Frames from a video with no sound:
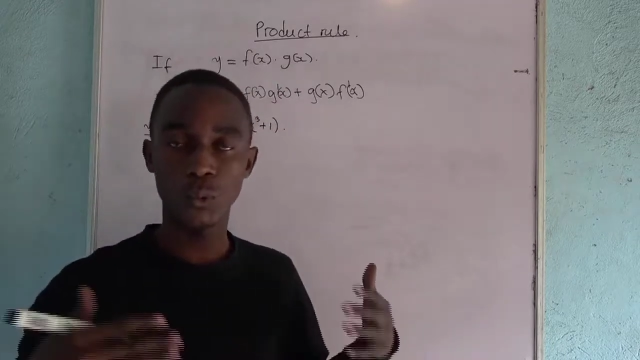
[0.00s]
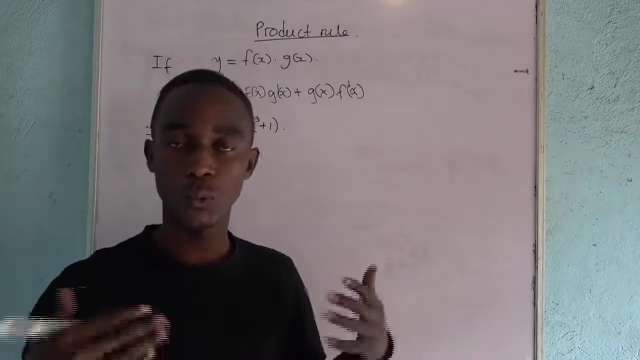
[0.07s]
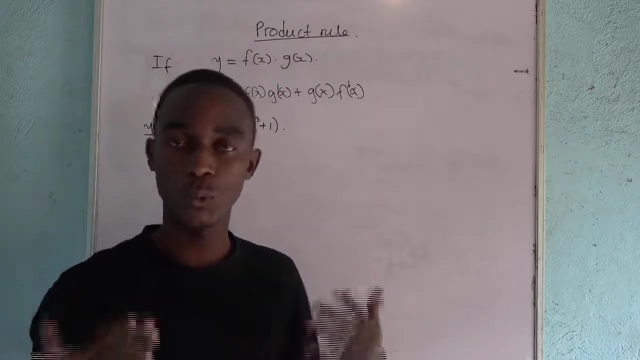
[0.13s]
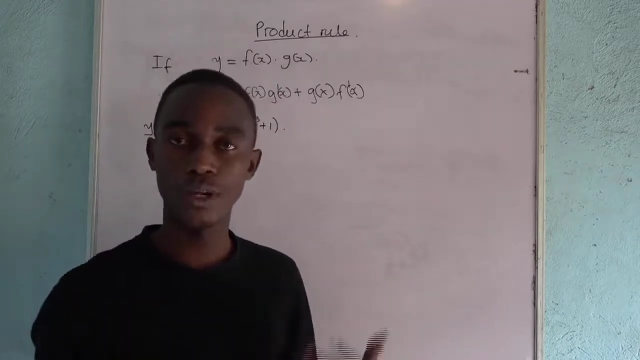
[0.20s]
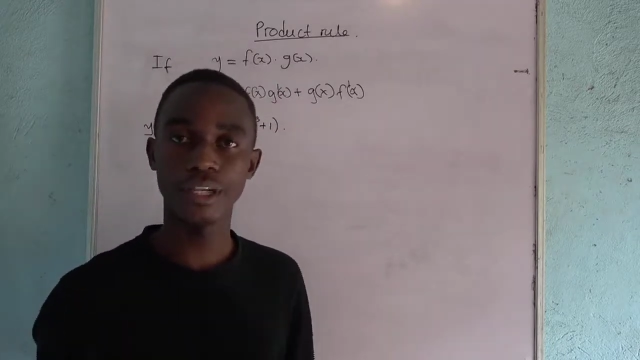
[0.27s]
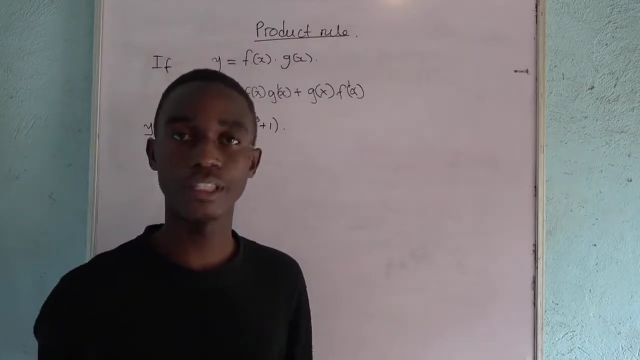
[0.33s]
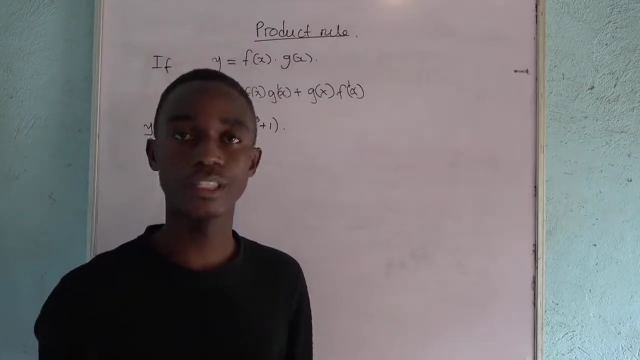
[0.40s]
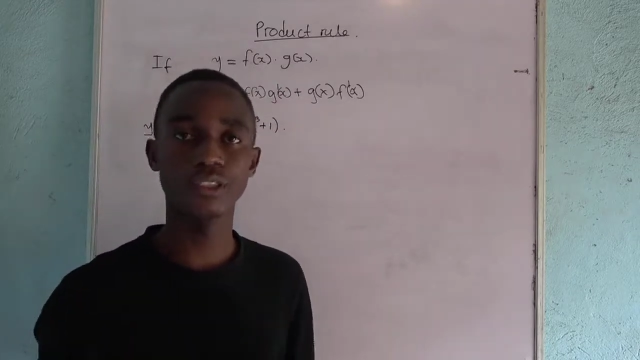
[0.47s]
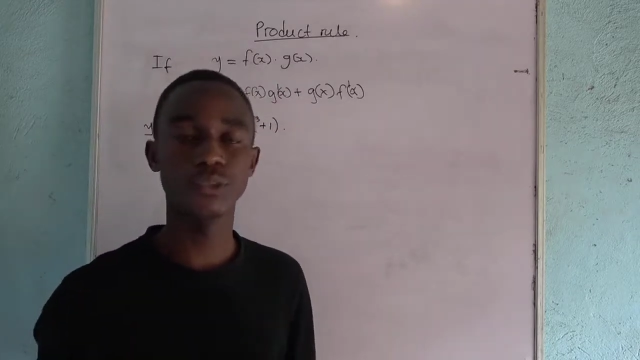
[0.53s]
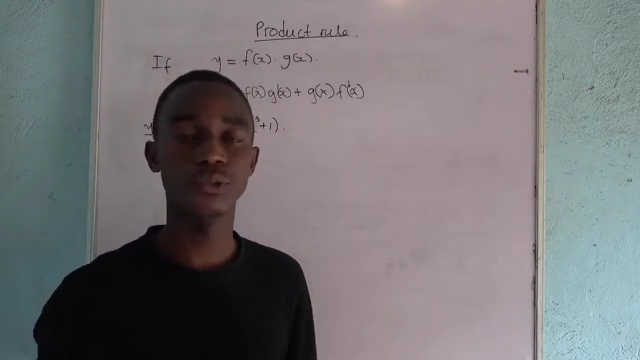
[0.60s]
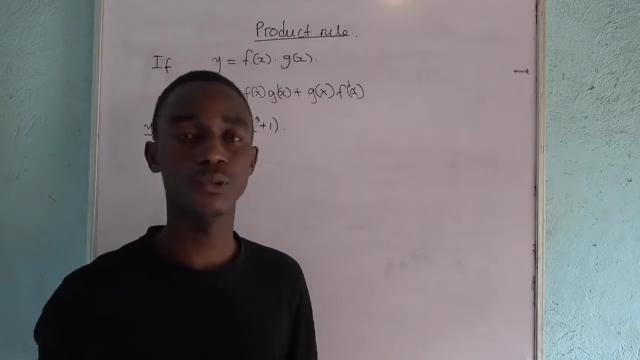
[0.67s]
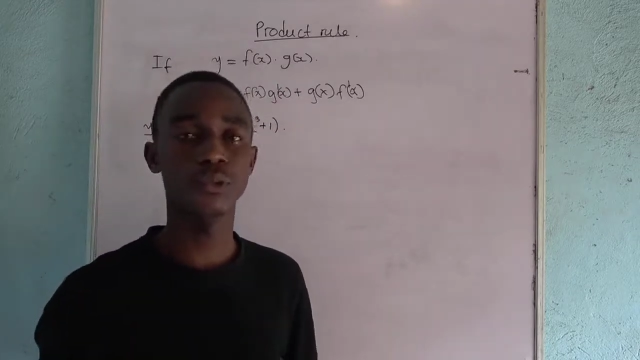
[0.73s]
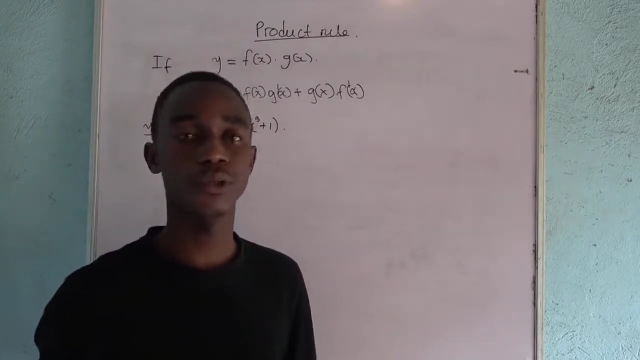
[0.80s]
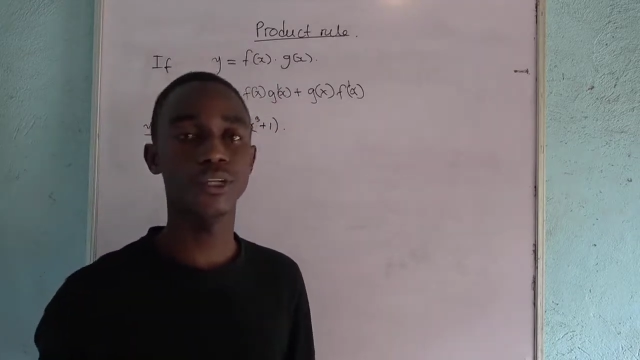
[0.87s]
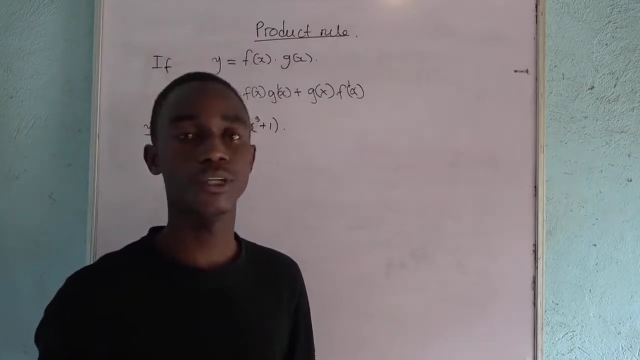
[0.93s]
when do
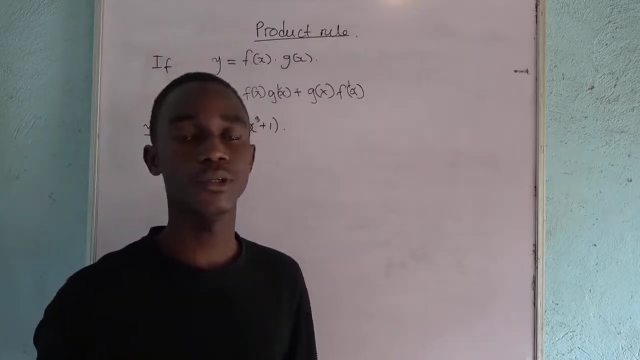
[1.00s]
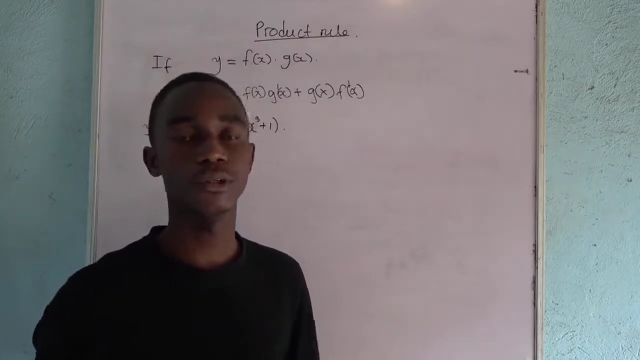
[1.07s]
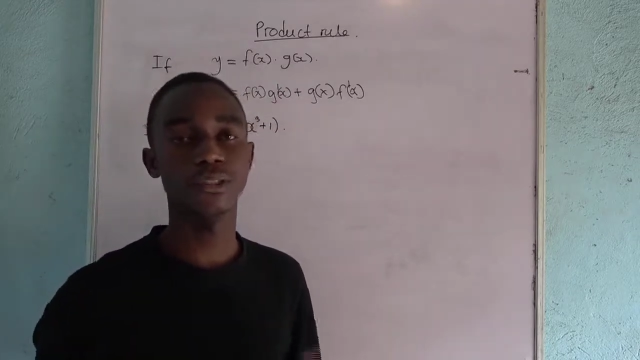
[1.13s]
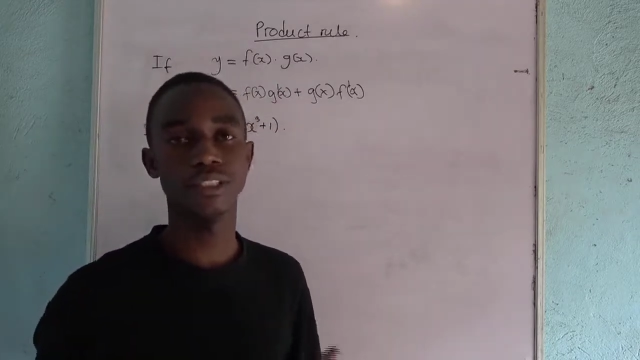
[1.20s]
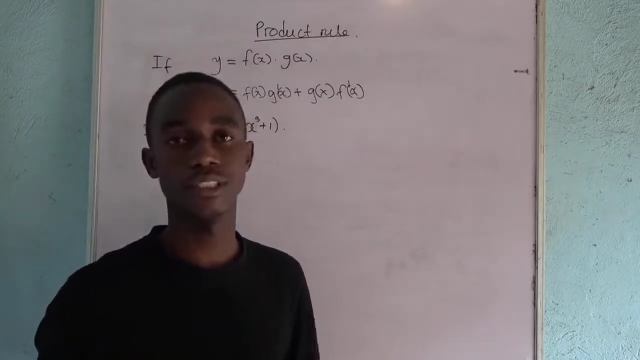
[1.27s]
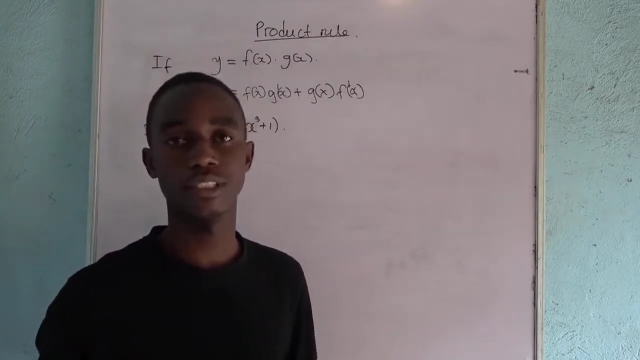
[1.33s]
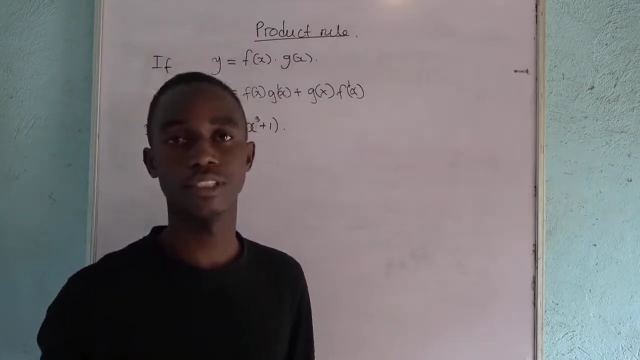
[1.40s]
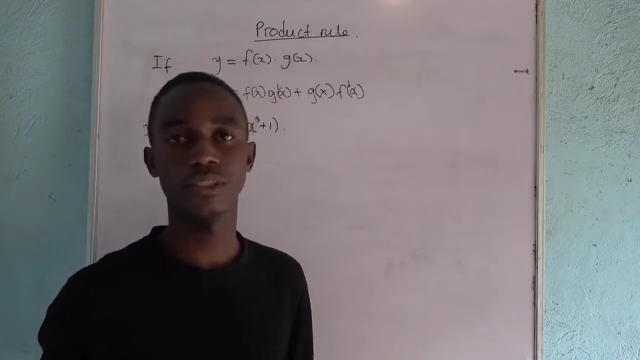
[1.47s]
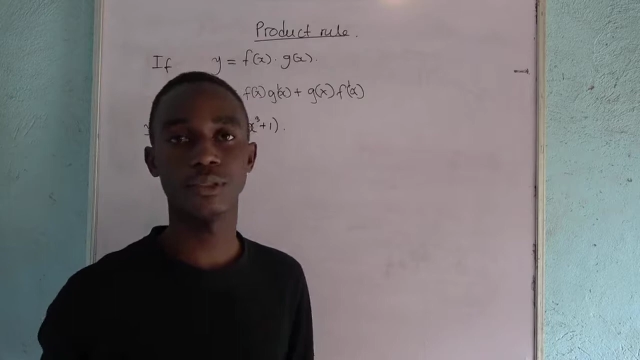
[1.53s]
we use it,